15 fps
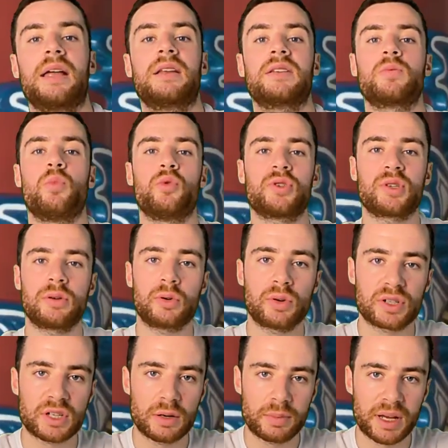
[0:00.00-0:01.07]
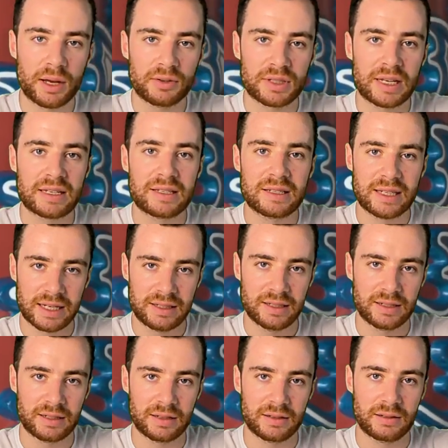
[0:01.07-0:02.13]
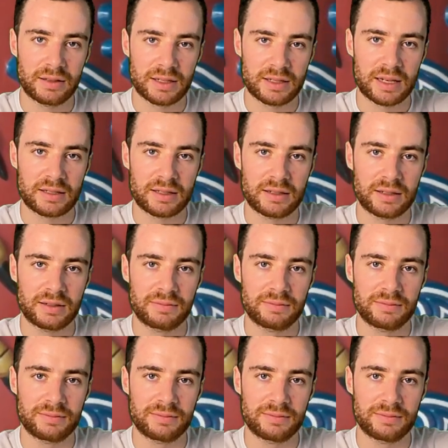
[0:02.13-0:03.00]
and it's more so a question about aesthetic necessity.